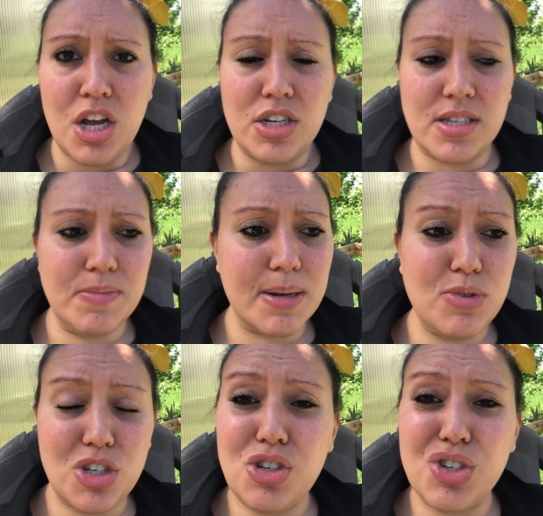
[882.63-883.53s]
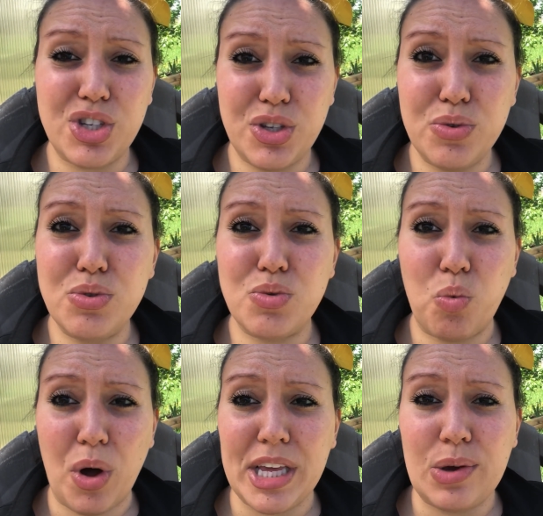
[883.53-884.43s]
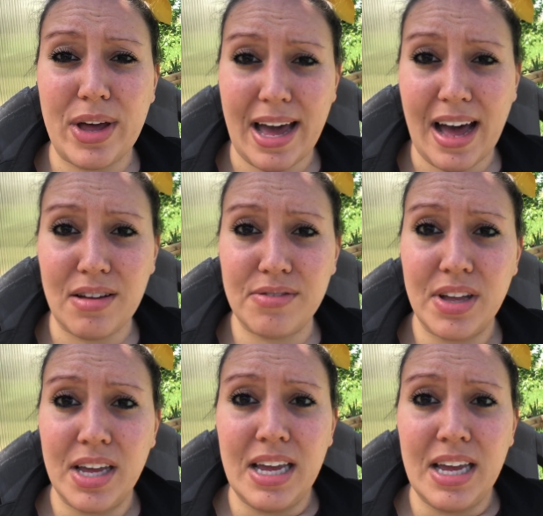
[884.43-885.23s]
Sometimes you just use what you have.